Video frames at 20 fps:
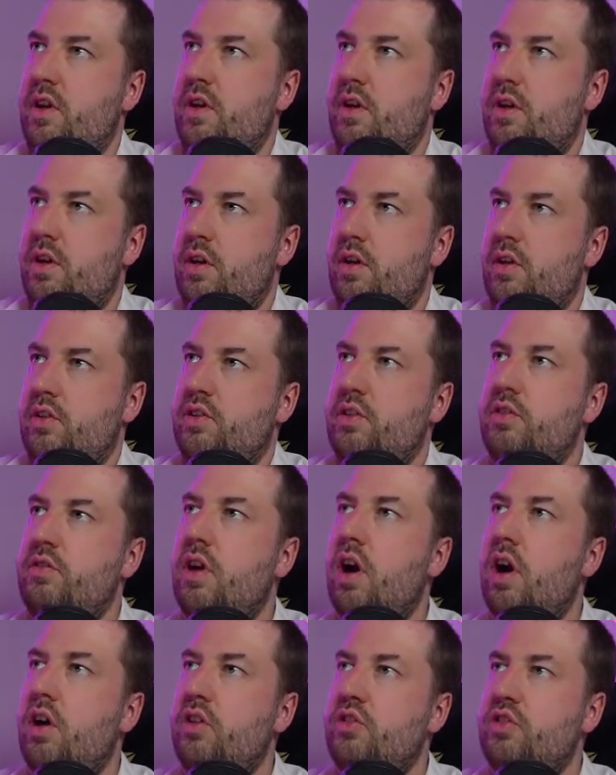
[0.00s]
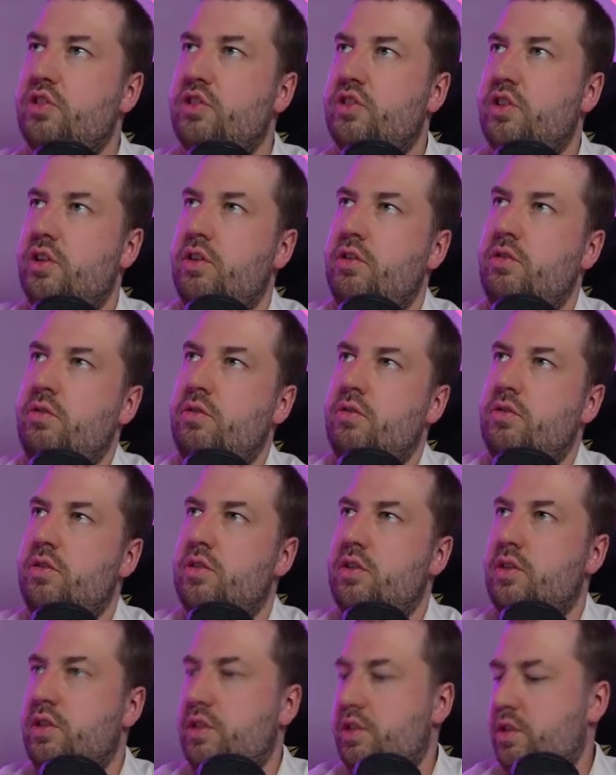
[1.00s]
so you can't just do
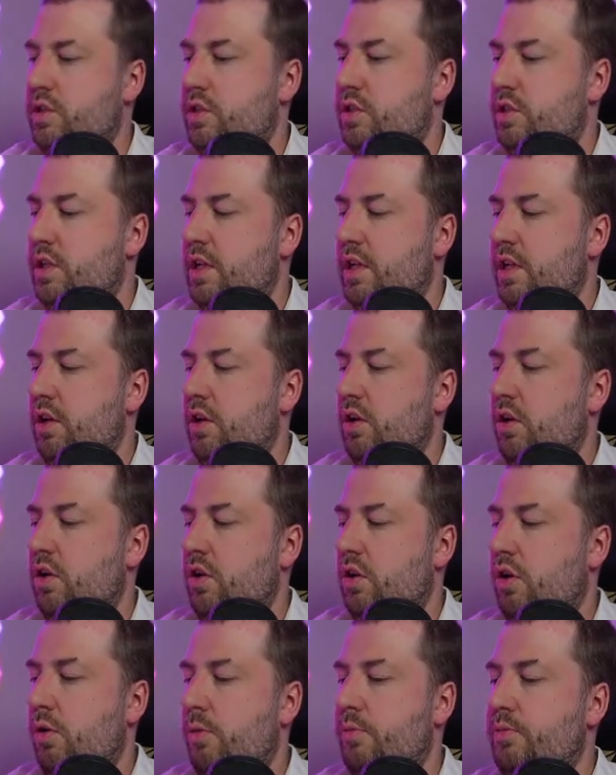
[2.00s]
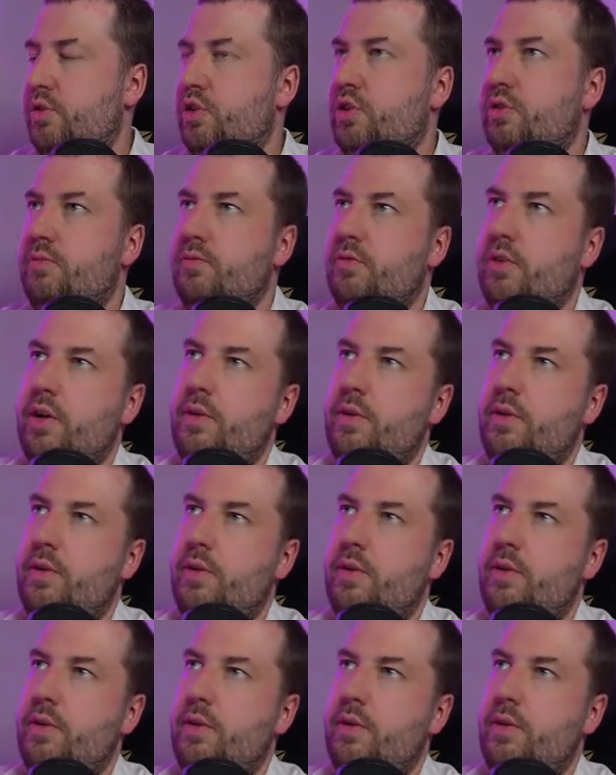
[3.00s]
delete obj, right?